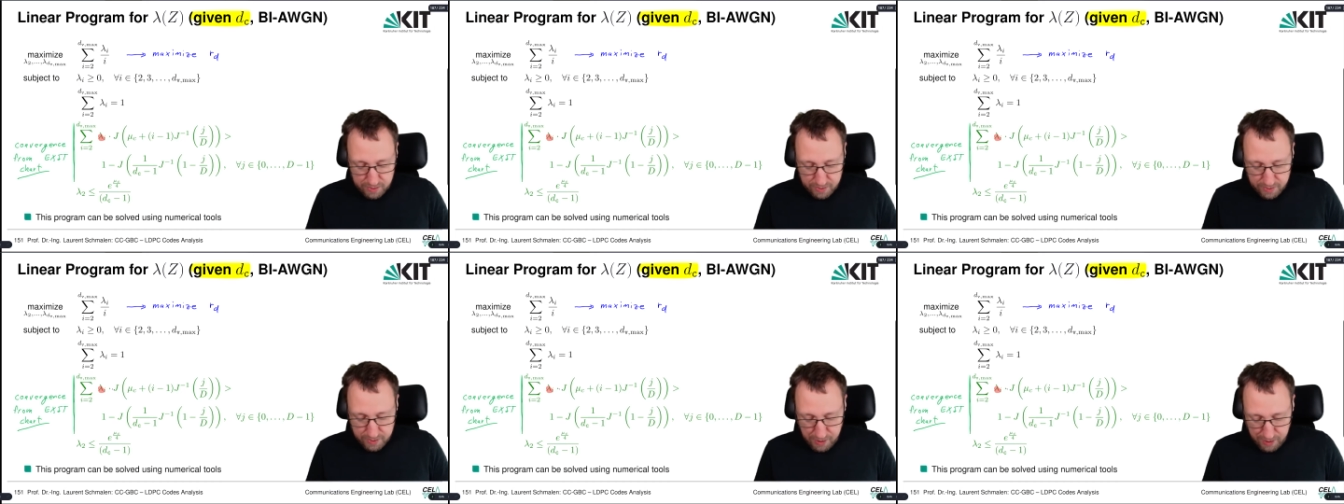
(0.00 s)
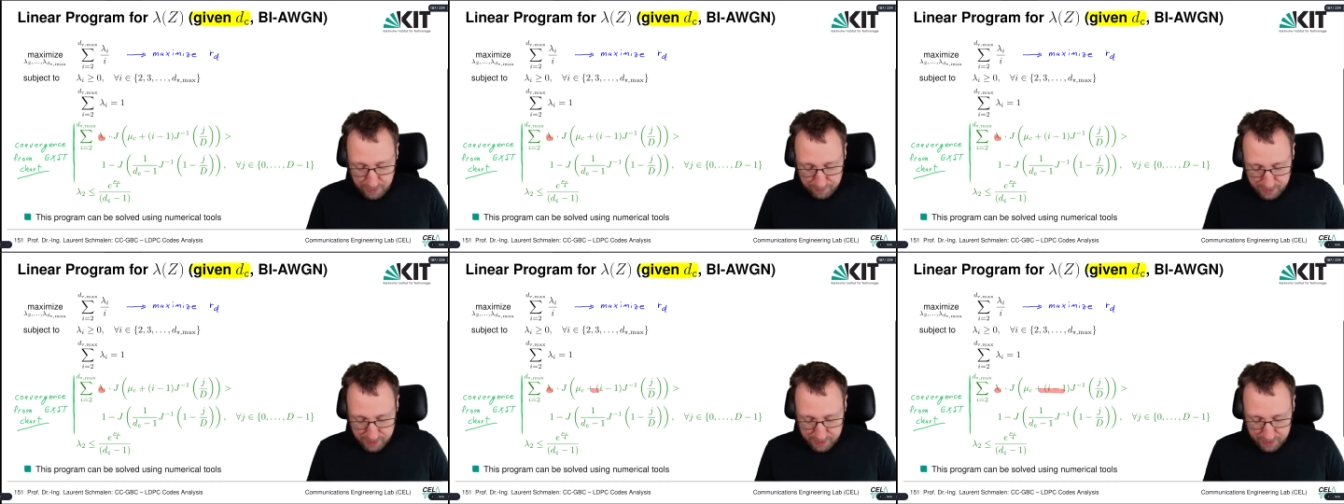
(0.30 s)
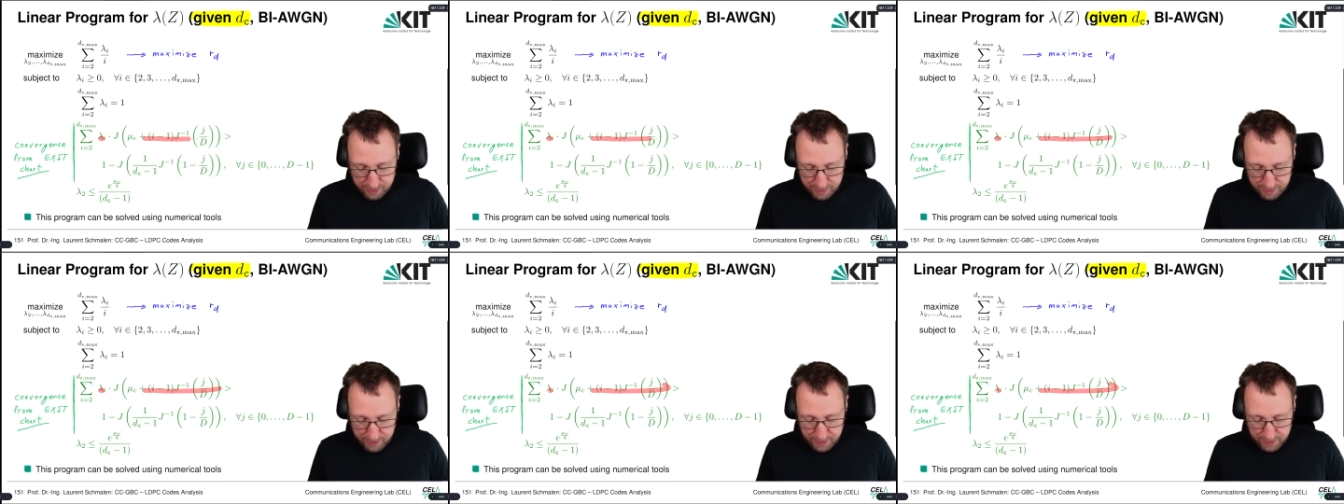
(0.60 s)
times
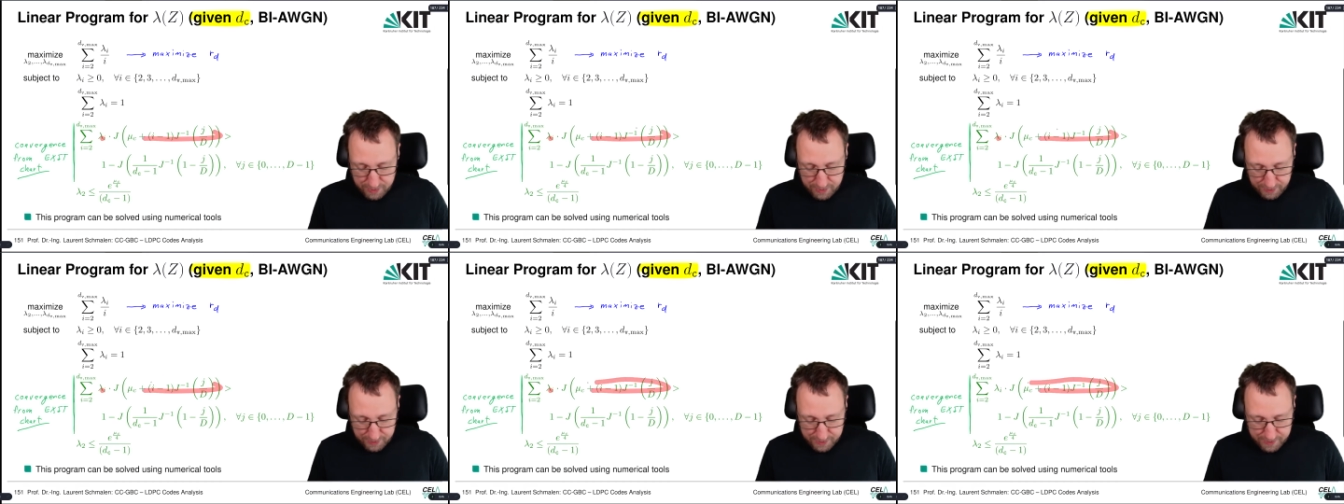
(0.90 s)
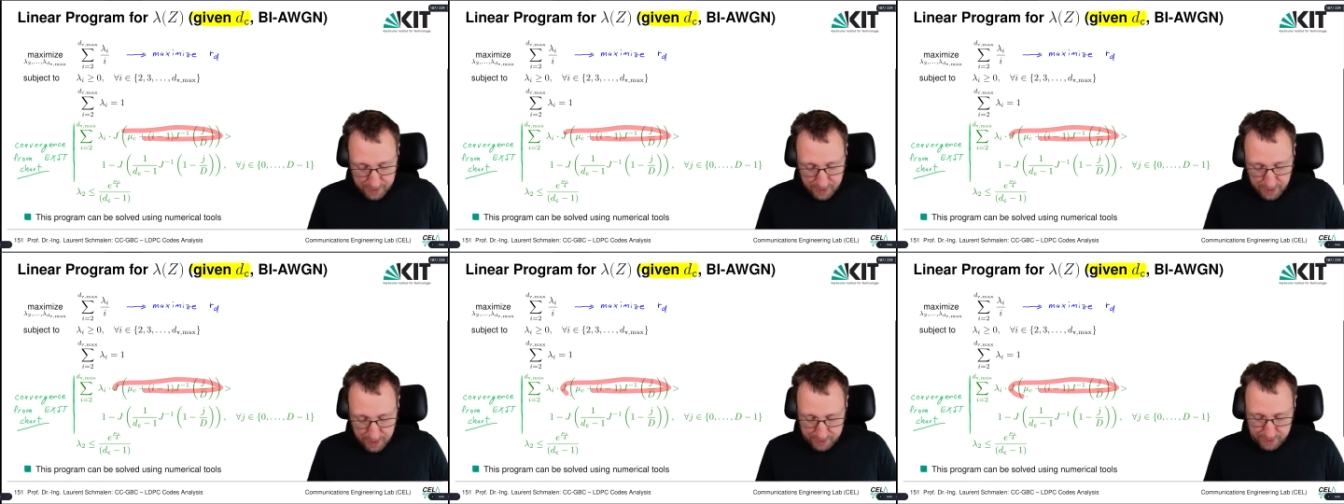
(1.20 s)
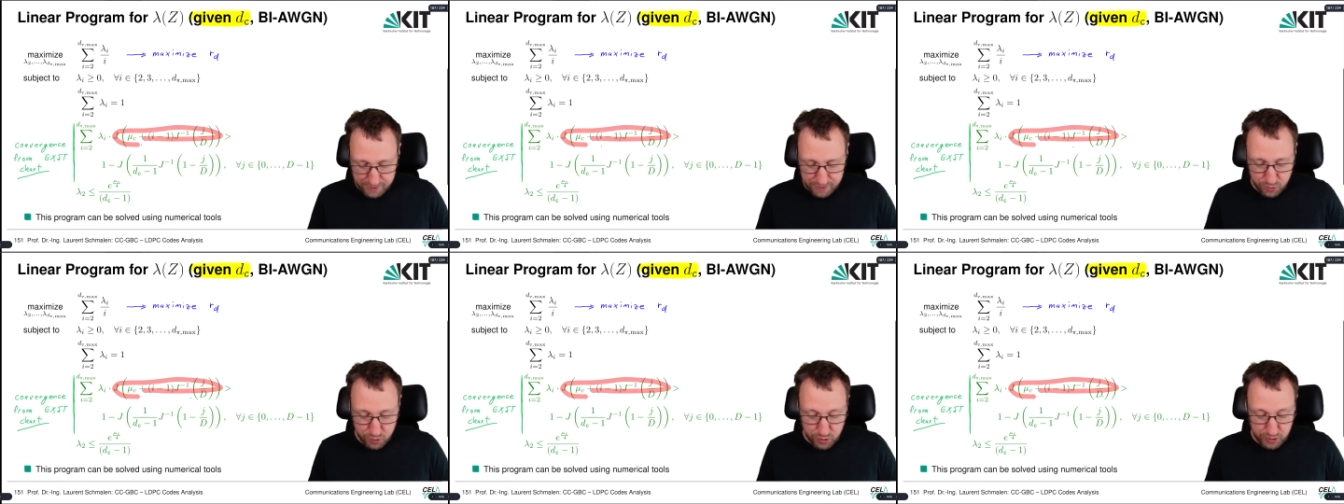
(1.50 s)
this guy.
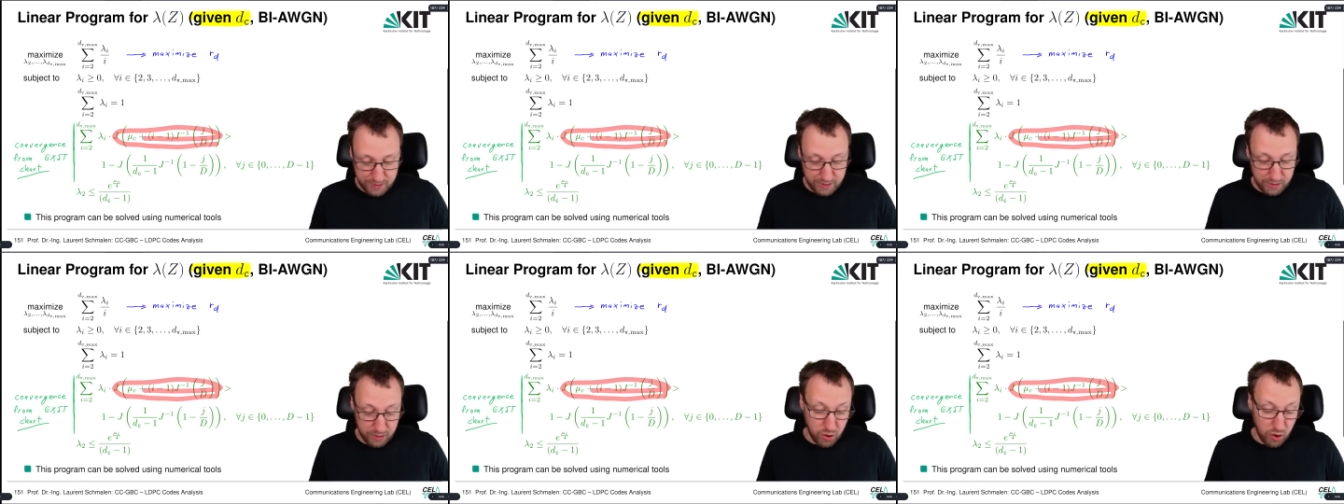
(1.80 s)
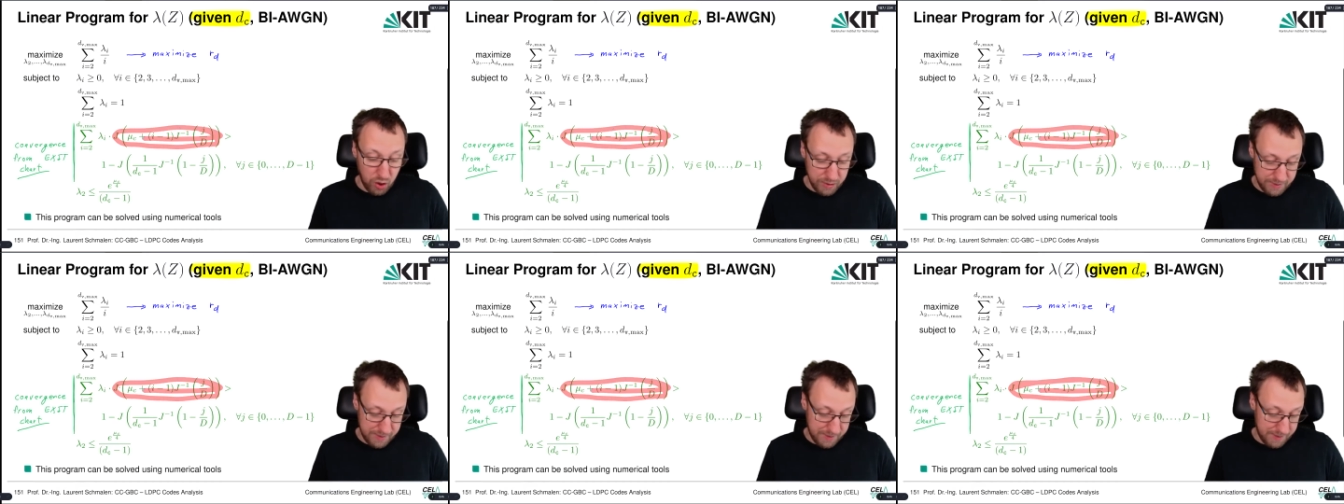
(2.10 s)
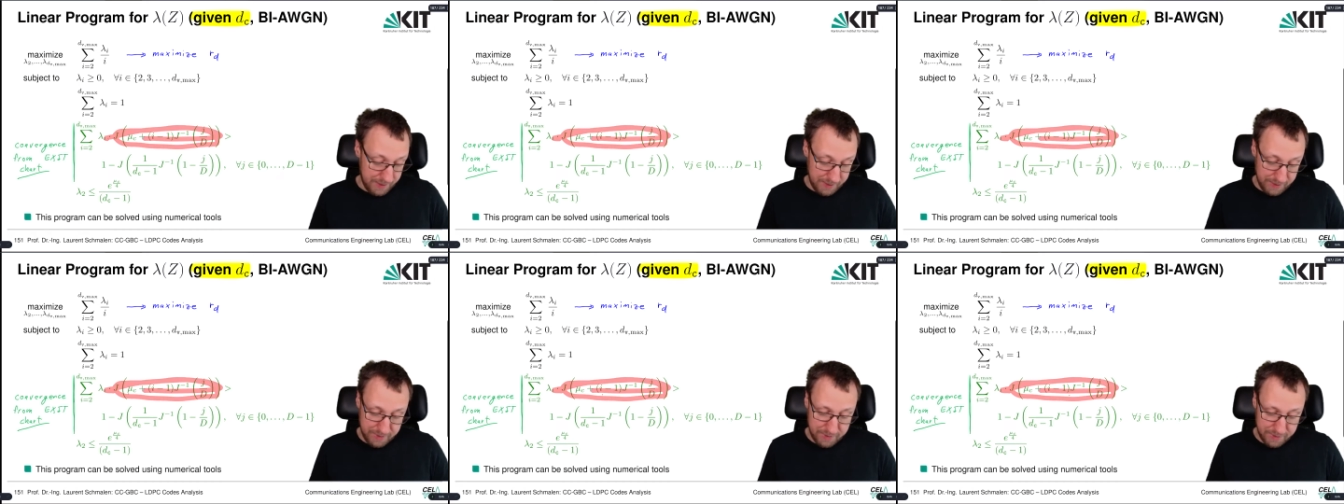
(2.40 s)
This is just a
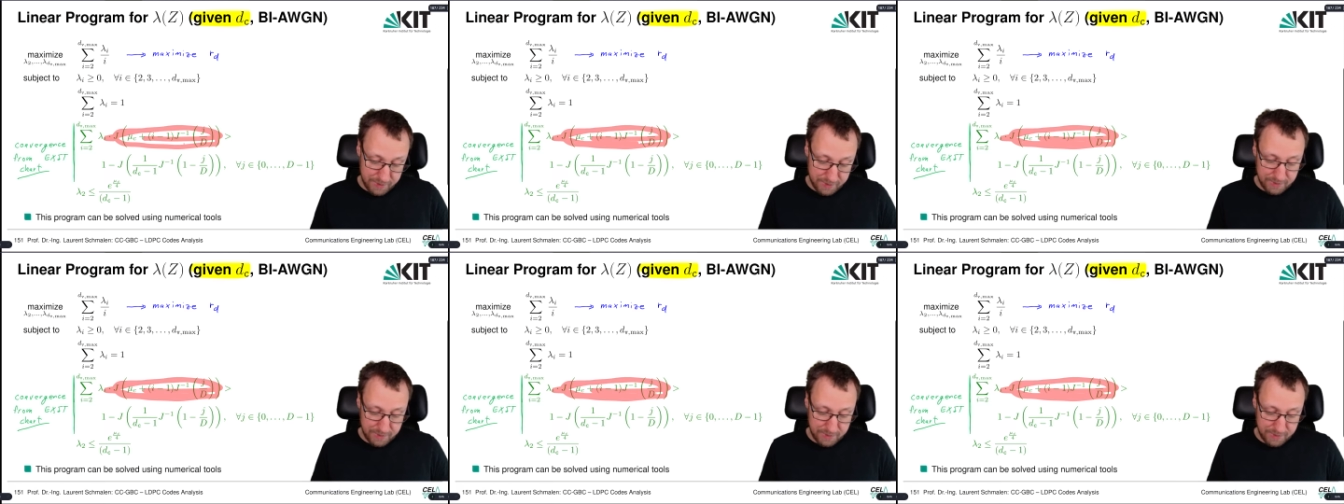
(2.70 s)
constant.